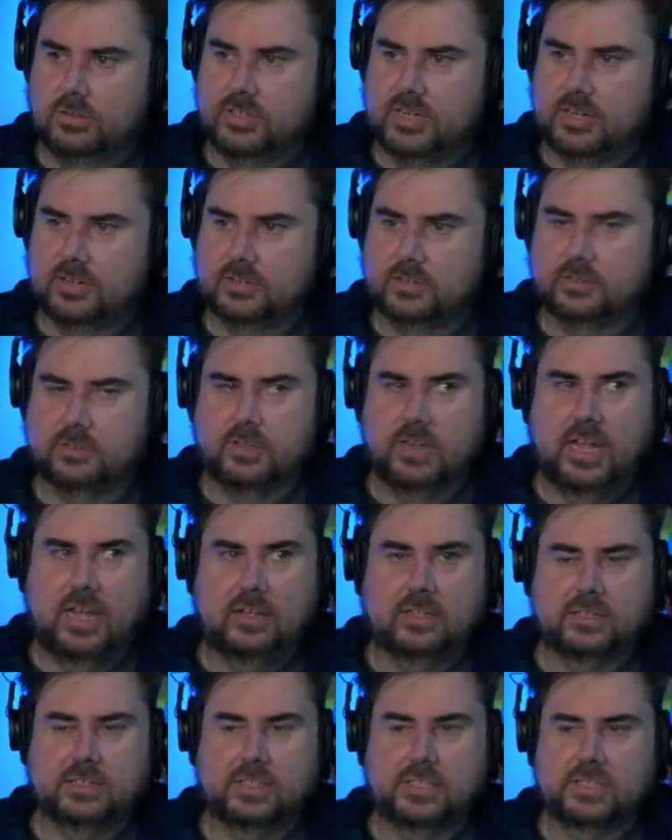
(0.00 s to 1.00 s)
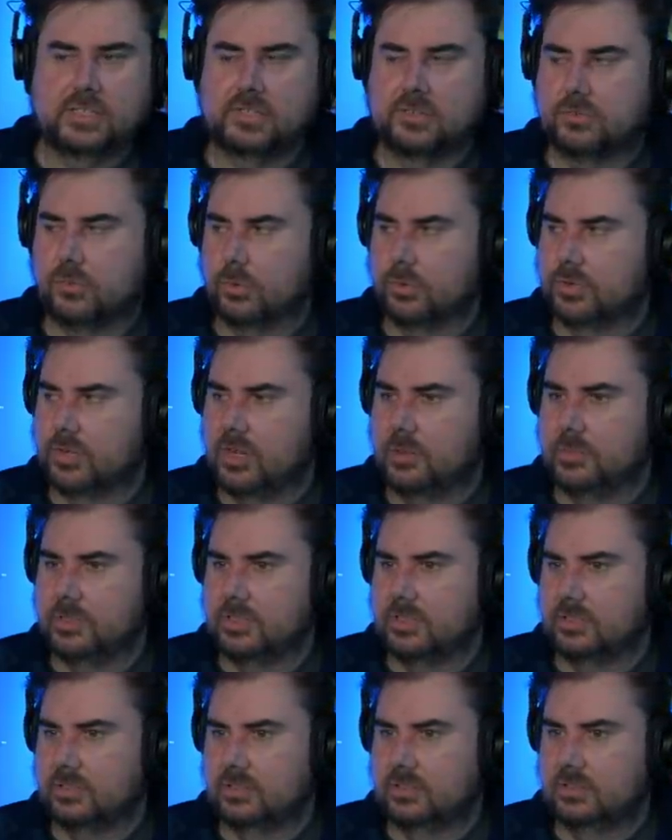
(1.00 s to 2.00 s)
technical analysis is
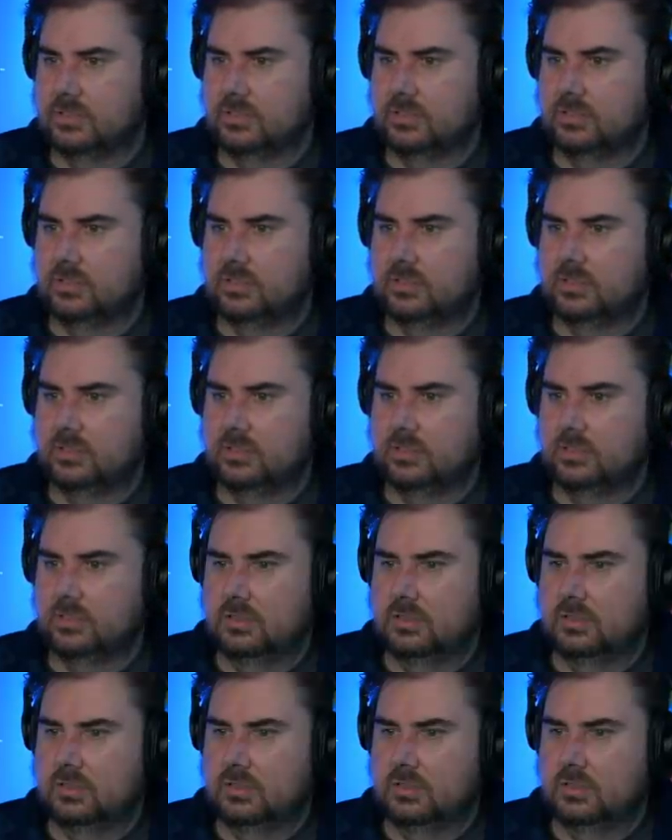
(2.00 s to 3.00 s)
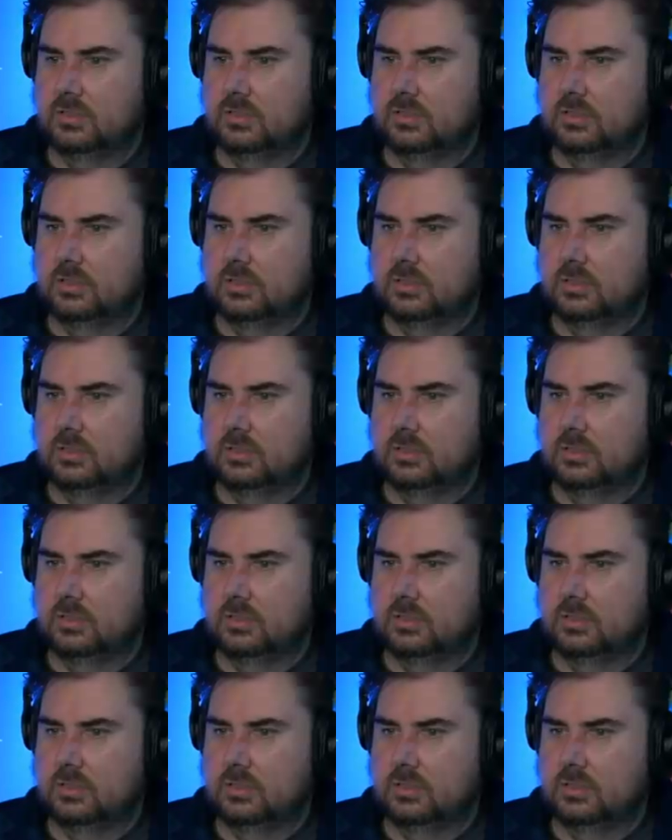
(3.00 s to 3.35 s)
forthcoming. What if we were to just